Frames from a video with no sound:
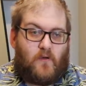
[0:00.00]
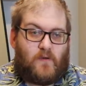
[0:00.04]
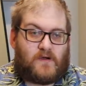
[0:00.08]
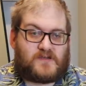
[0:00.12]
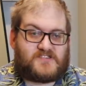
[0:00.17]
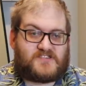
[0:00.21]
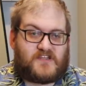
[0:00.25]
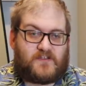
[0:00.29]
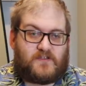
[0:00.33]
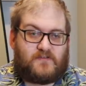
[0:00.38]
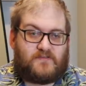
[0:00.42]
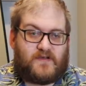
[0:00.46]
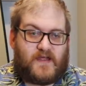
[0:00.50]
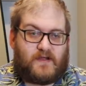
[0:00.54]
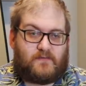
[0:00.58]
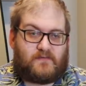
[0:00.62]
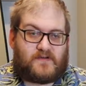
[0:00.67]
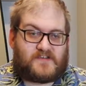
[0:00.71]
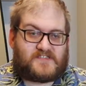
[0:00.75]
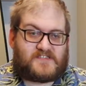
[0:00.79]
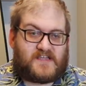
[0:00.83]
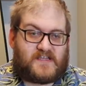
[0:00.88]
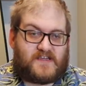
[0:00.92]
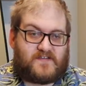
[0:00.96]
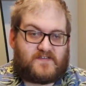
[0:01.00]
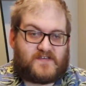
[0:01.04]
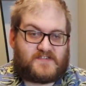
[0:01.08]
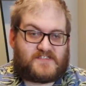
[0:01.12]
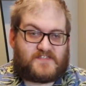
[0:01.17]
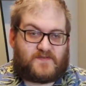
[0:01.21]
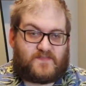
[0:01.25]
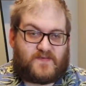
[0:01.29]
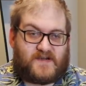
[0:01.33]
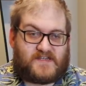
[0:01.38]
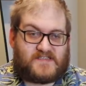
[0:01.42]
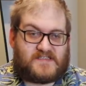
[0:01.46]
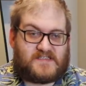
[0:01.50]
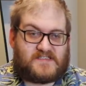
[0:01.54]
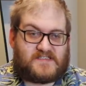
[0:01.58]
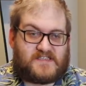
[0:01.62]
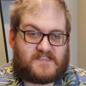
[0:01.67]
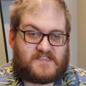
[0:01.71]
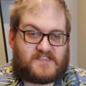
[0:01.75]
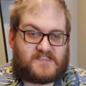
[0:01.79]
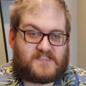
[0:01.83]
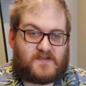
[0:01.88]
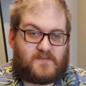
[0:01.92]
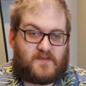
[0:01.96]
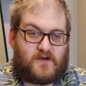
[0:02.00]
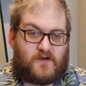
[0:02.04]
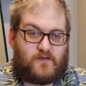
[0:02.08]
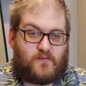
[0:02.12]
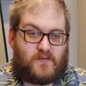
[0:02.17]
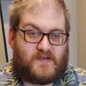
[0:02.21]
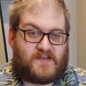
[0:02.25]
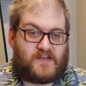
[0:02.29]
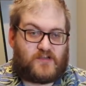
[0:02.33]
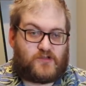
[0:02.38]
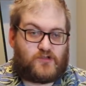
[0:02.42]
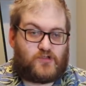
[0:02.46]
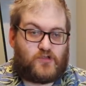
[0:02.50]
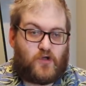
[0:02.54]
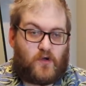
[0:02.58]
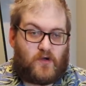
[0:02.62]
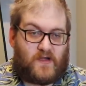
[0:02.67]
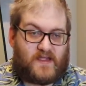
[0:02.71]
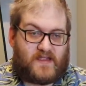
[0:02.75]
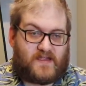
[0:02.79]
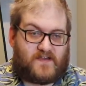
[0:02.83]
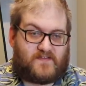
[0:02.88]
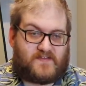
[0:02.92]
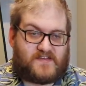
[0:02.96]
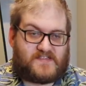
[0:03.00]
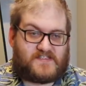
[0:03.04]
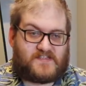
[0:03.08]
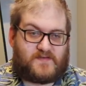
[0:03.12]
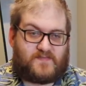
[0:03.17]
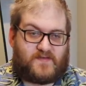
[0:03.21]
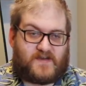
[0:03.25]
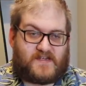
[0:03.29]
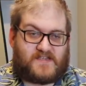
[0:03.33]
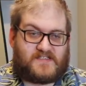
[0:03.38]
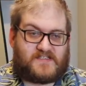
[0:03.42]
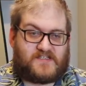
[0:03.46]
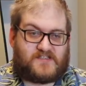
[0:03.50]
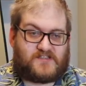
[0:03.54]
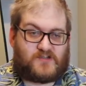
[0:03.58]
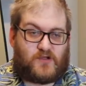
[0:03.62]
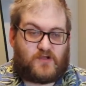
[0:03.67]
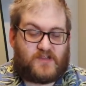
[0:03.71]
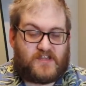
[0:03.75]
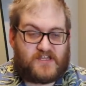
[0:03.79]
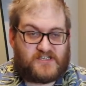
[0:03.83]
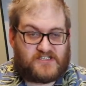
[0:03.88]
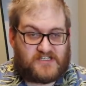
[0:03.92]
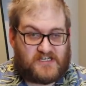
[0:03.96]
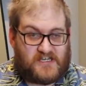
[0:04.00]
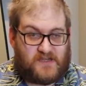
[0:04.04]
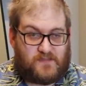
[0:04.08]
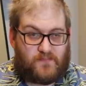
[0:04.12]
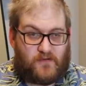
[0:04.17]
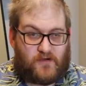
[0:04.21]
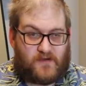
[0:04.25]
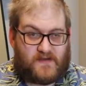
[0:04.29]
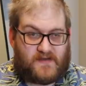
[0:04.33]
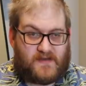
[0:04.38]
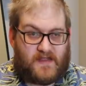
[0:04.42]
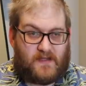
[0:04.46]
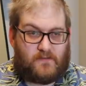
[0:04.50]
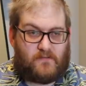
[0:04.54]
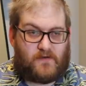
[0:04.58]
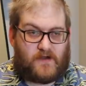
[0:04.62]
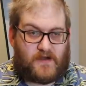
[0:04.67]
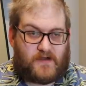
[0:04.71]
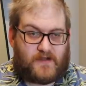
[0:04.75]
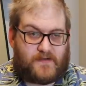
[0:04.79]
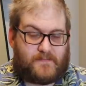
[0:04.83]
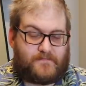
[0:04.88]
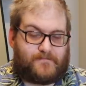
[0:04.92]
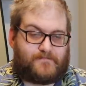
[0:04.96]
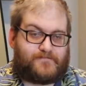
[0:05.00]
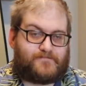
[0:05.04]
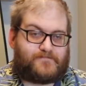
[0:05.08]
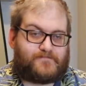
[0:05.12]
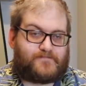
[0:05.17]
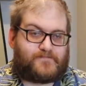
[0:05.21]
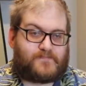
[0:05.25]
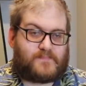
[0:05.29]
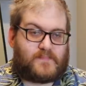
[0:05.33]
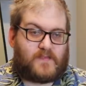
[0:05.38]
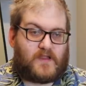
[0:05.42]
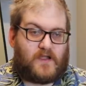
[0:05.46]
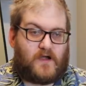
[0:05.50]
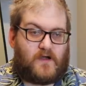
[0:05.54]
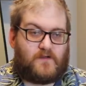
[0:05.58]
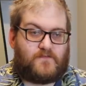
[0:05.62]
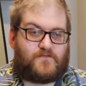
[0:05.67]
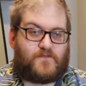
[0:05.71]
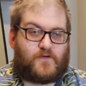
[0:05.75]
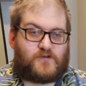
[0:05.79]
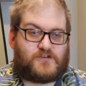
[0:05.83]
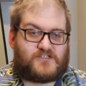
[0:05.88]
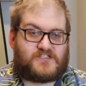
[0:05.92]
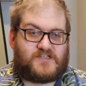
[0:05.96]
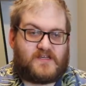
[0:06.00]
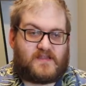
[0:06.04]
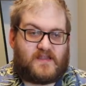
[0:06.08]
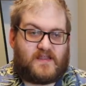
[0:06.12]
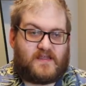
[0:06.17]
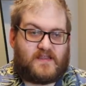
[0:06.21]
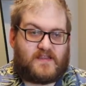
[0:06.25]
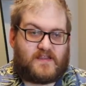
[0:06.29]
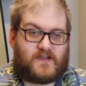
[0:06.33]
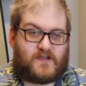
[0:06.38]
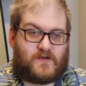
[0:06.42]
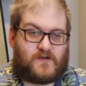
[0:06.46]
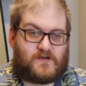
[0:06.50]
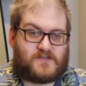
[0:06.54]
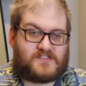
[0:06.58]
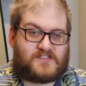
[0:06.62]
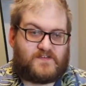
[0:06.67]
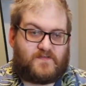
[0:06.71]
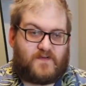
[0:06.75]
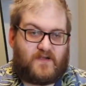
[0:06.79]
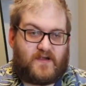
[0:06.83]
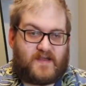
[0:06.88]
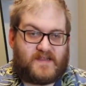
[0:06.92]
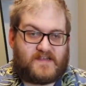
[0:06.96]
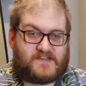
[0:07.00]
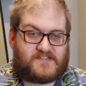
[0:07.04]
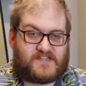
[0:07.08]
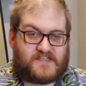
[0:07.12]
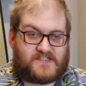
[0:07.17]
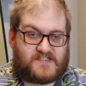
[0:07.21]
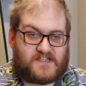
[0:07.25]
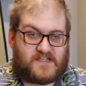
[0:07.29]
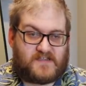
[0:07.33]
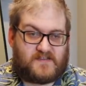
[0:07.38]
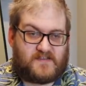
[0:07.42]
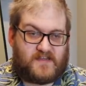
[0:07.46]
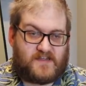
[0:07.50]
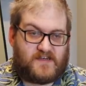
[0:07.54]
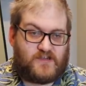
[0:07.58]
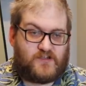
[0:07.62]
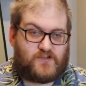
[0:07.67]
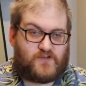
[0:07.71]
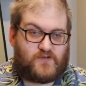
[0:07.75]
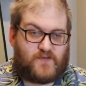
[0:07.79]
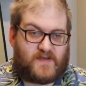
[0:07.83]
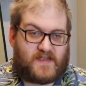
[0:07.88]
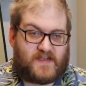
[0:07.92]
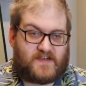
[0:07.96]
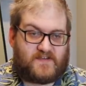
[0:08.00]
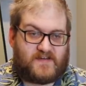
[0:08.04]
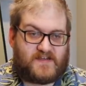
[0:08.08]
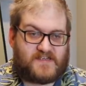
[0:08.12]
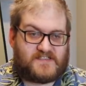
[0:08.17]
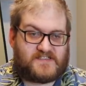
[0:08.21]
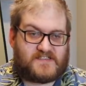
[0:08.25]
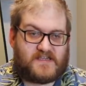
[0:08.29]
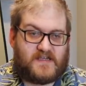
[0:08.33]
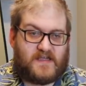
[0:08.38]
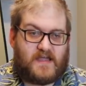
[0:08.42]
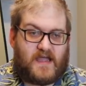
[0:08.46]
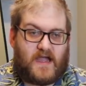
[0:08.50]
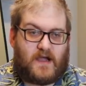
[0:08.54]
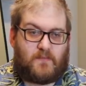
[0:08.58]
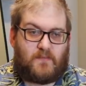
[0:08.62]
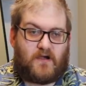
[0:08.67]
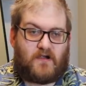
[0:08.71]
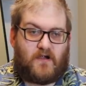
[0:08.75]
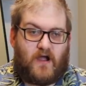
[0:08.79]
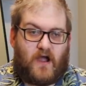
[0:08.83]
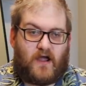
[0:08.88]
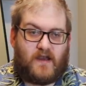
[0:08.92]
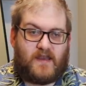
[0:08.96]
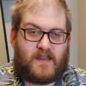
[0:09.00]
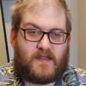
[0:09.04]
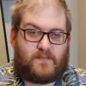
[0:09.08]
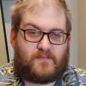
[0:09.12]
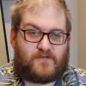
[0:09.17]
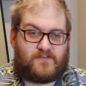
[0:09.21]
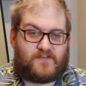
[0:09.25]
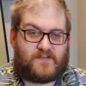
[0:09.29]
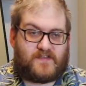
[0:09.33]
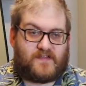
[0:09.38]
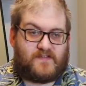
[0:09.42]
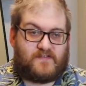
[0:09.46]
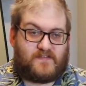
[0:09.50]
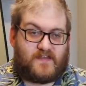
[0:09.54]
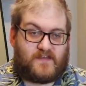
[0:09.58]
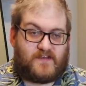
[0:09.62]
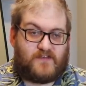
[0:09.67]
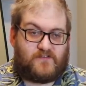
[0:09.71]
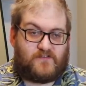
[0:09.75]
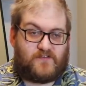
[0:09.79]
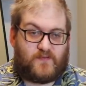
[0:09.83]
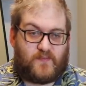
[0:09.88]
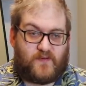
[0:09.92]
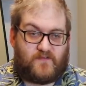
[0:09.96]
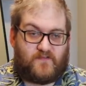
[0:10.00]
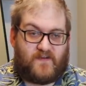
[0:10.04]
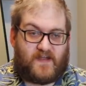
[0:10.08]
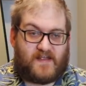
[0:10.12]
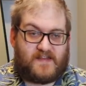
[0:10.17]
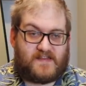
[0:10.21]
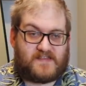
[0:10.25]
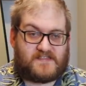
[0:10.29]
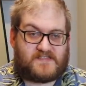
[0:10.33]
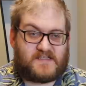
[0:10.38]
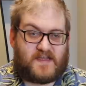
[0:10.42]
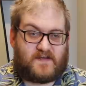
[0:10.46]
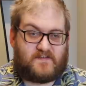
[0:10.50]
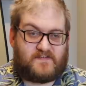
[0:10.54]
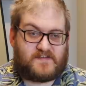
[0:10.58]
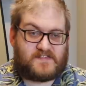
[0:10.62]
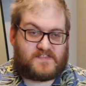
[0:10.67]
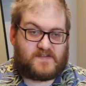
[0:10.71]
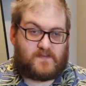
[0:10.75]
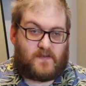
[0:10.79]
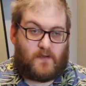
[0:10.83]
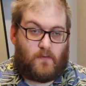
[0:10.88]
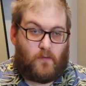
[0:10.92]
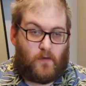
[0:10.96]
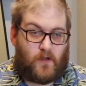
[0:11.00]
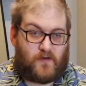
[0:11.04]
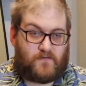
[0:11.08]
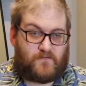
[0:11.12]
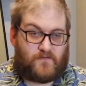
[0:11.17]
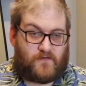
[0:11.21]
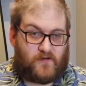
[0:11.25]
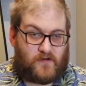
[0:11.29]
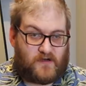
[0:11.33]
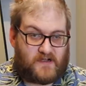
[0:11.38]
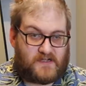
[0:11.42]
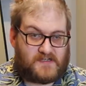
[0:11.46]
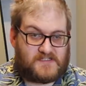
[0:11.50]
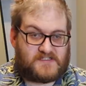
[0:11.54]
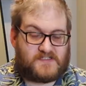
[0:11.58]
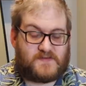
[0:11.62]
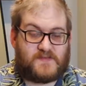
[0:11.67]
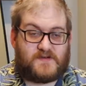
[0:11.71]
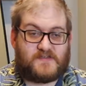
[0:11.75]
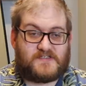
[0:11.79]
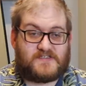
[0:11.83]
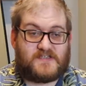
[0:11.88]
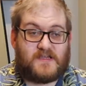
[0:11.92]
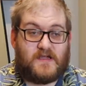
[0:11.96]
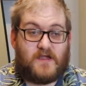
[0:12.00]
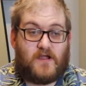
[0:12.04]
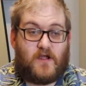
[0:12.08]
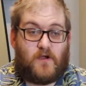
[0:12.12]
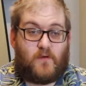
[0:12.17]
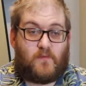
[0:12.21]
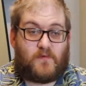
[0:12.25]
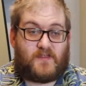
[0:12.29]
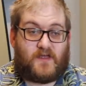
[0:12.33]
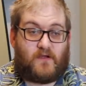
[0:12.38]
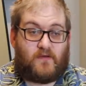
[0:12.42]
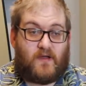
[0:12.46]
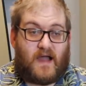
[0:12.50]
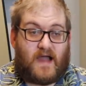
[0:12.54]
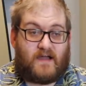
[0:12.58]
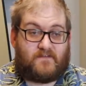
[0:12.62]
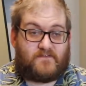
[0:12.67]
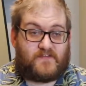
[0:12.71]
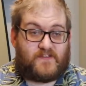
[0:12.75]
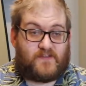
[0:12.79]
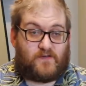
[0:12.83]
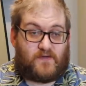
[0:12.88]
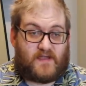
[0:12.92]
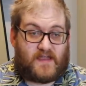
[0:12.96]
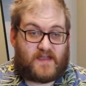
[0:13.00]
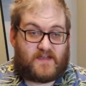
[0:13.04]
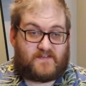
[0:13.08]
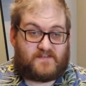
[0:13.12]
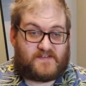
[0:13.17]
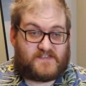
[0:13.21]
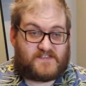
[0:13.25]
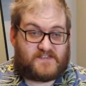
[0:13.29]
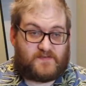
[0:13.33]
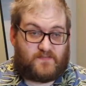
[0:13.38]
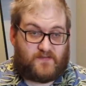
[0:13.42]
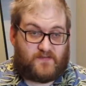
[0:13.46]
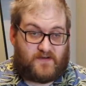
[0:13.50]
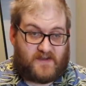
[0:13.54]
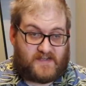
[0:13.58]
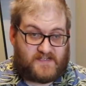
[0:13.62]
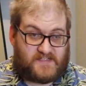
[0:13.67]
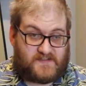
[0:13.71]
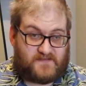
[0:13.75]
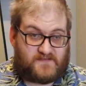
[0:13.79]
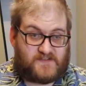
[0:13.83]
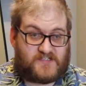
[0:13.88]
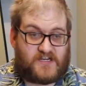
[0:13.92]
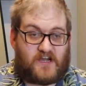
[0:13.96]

Whilst other networks increased the prices this summer, we did not increase the prices on the GeniePoint network. Unfortunately, the cost of our energy has continued to increase, and we are unable to continue to provide the service that we want for our customers without having to increase the price of